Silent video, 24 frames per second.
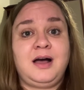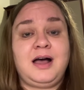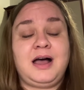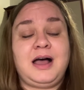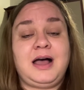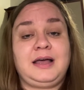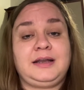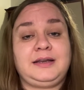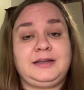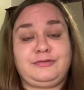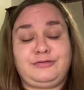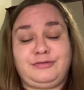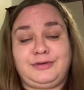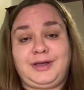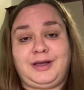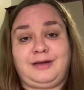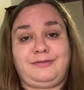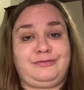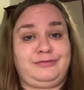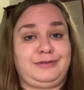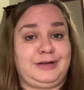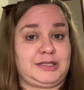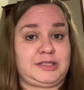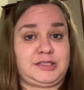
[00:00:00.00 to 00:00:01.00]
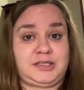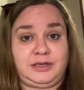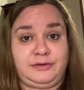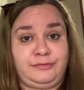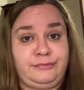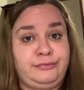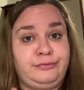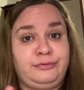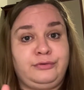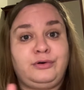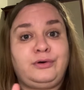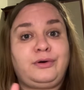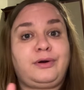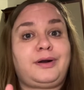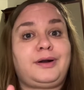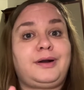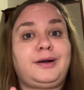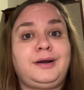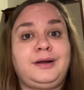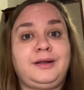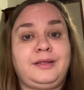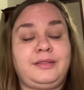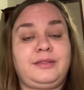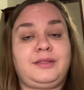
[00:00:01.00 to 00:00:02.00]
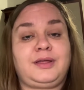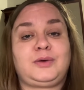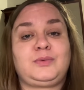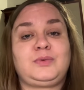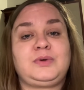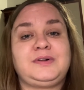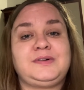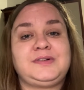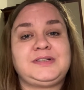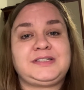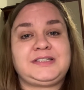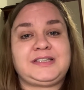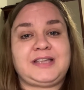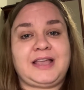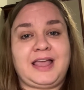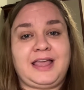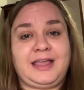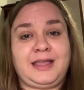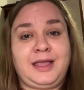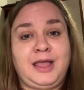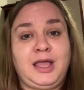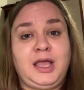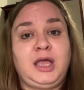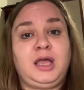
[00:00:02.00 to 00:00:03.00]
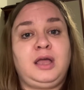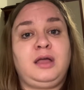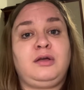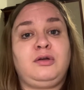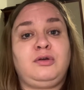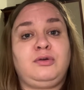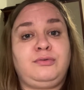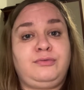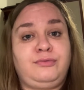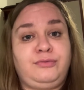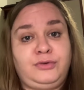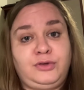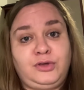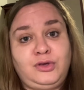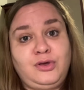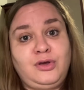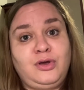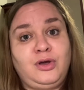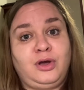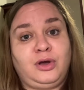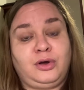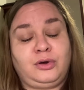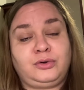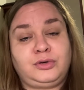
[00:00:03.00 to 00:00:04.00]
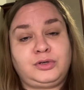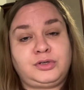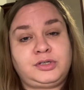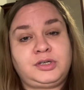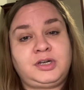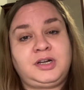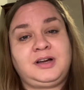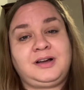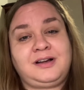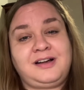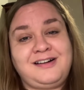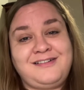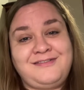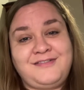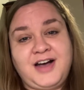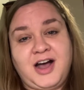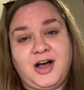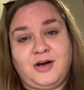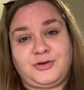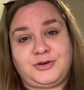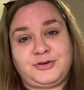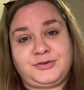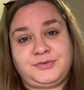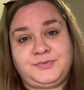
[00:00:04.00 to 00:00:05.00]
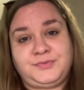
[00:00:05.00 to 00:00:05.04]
And if we have, let's say, 4, then we will say fjögur kvár.